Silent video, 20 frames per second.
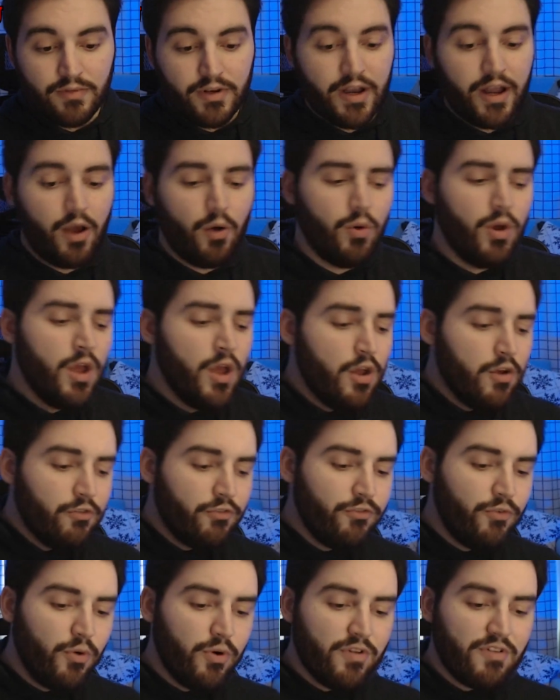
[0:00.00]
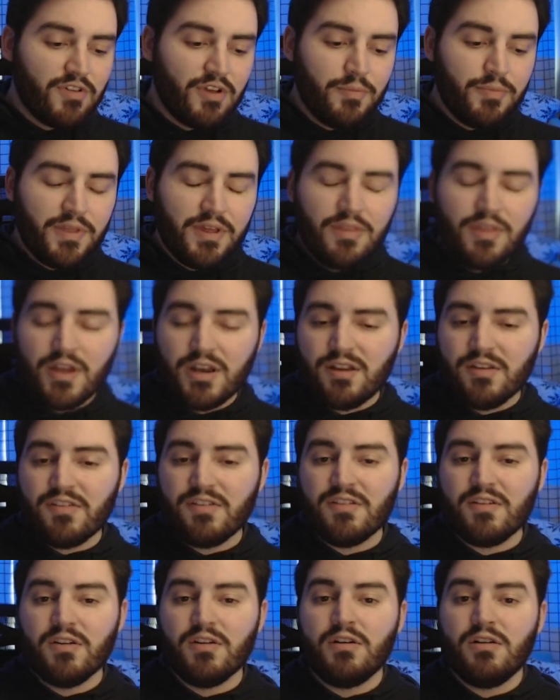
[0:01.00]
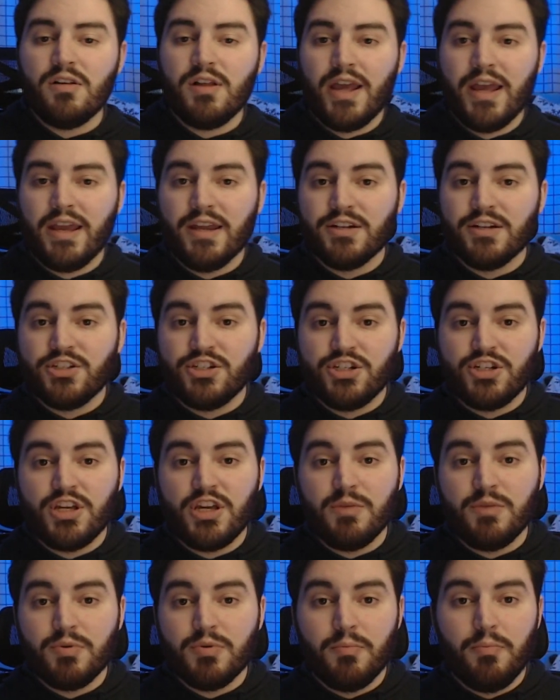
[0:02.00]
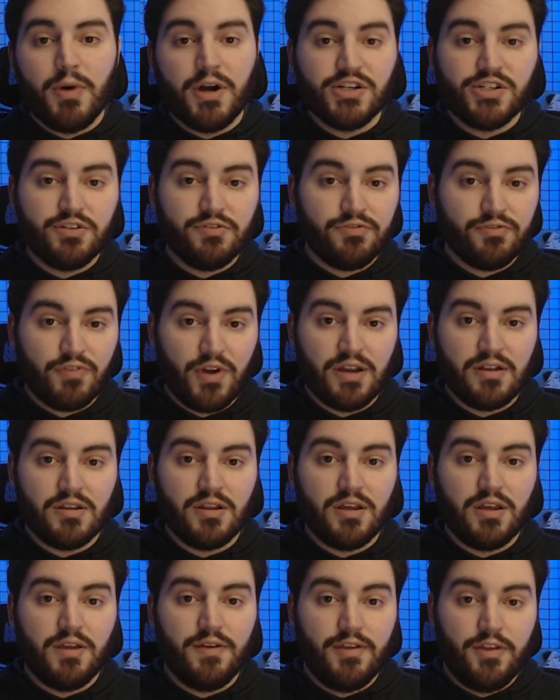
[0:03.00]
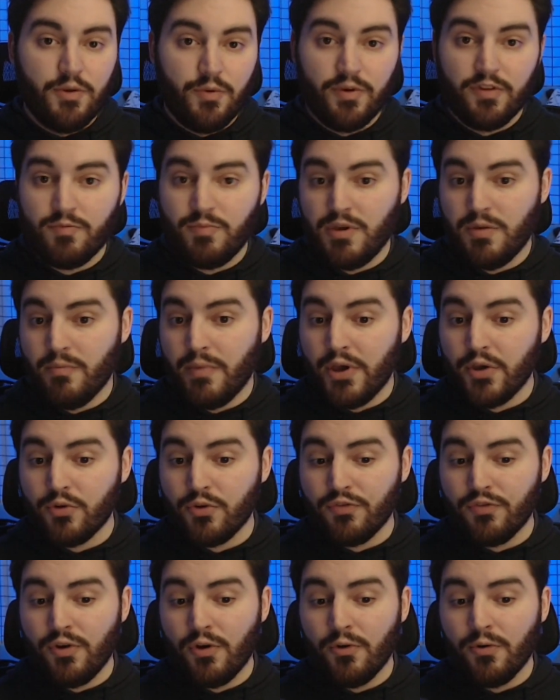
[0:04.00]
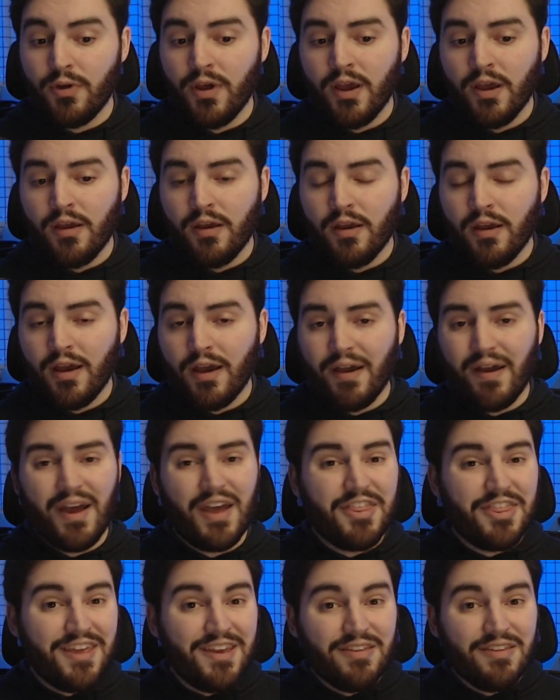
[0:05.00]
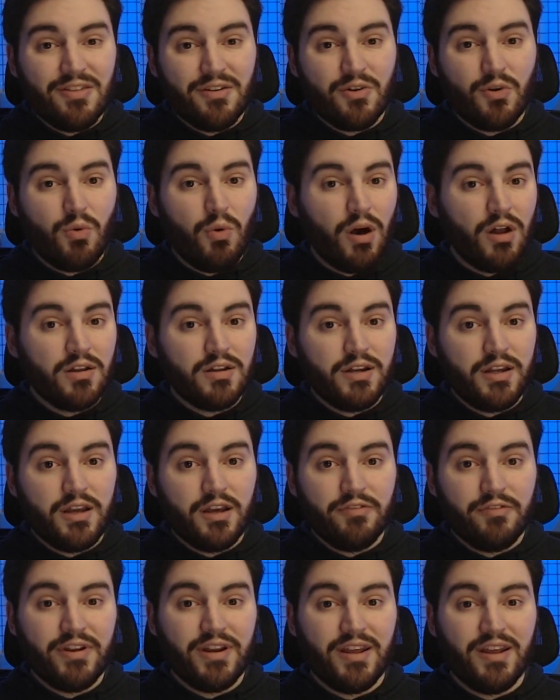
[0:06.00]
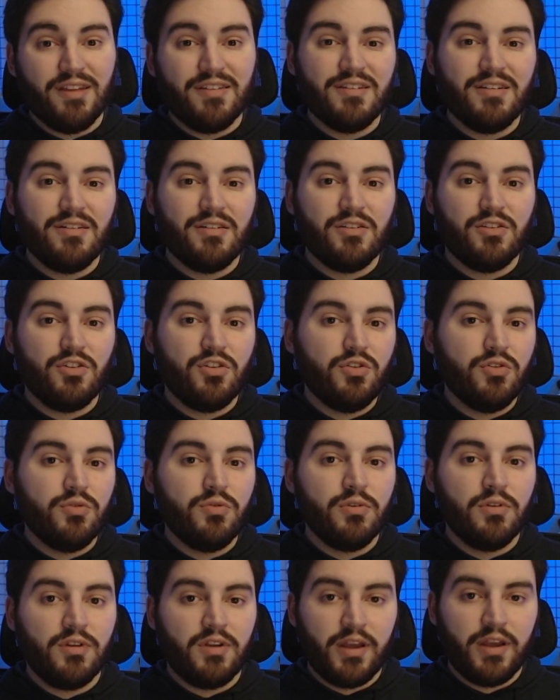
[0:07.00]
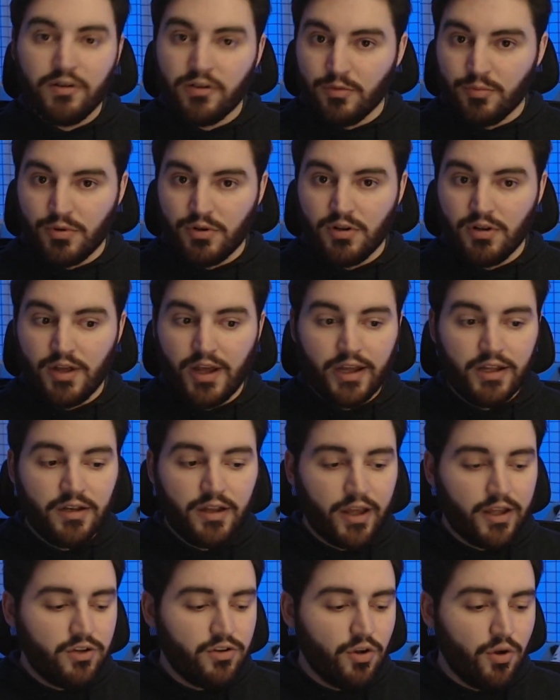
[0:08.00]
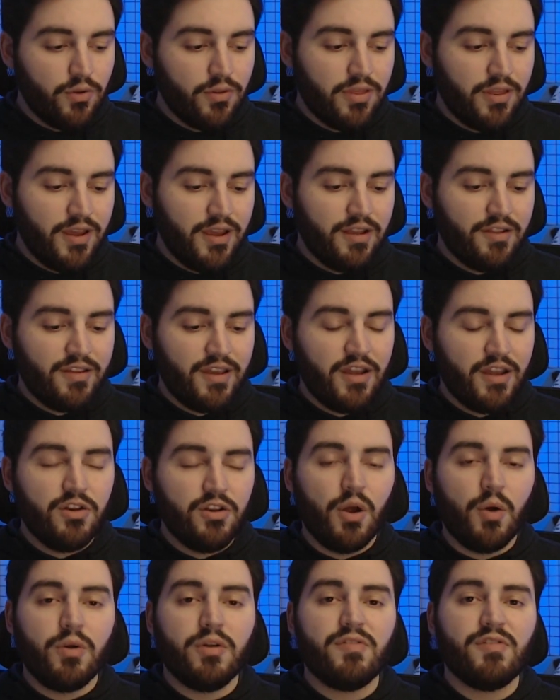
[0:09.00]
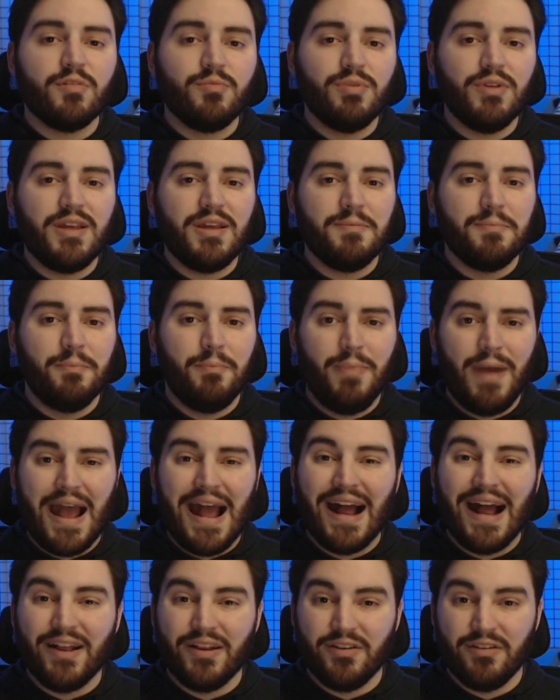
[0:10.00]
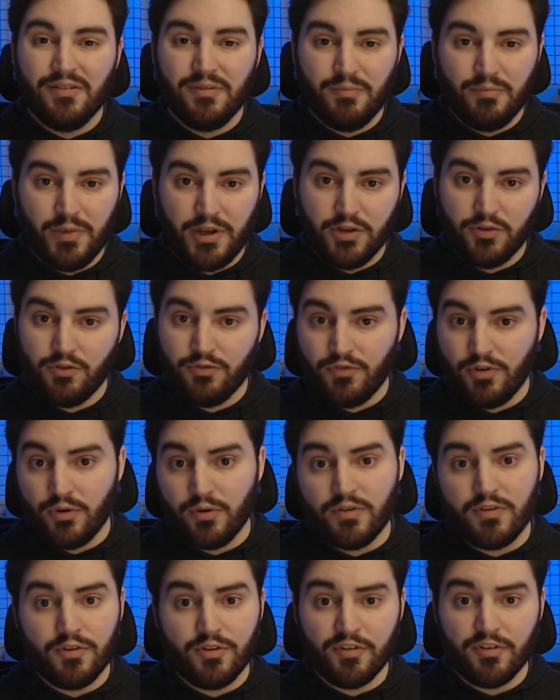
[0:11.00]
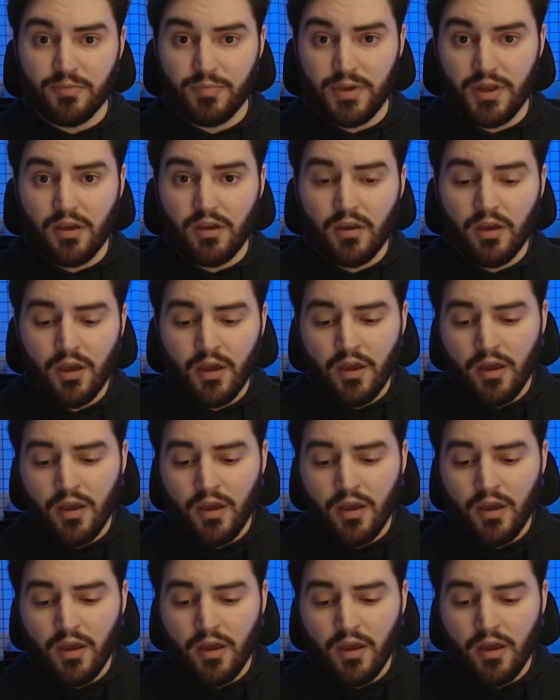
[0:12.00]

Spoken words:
Now, for something that is still a cheap, budget-friendly USB microphone, I think the quality of it isn't too terrible. I don't think it's a noticeably bad microphone, so to speak.